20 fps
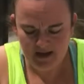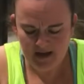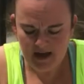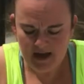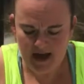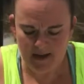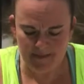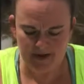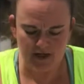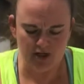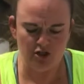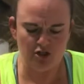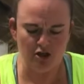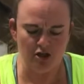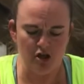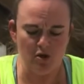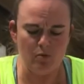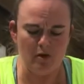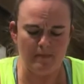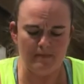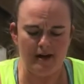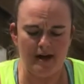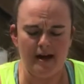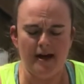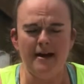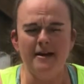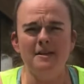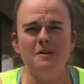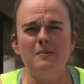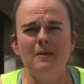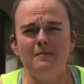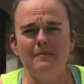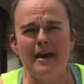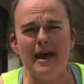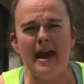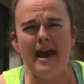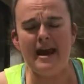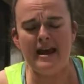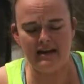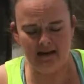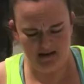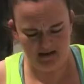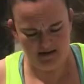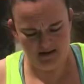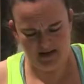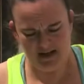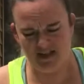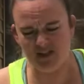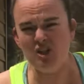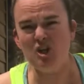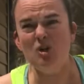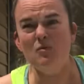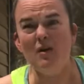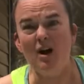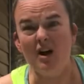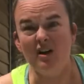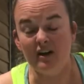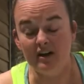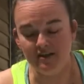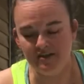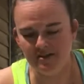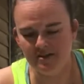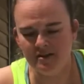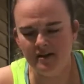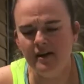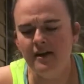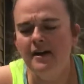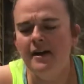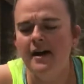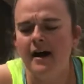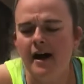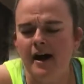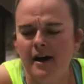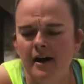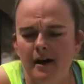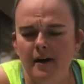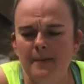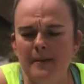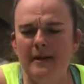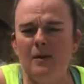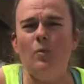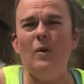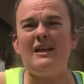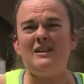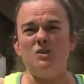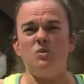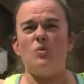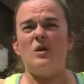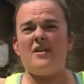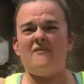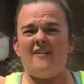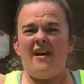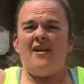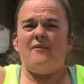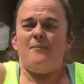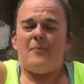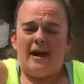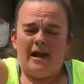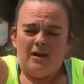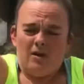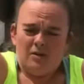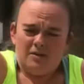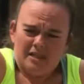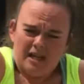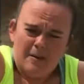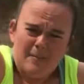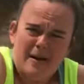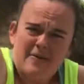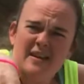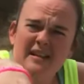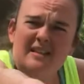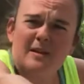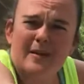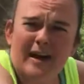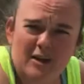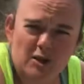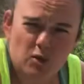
I'm going to show you one my husband made. It's humongous. It weighs 25 pounds. He made this about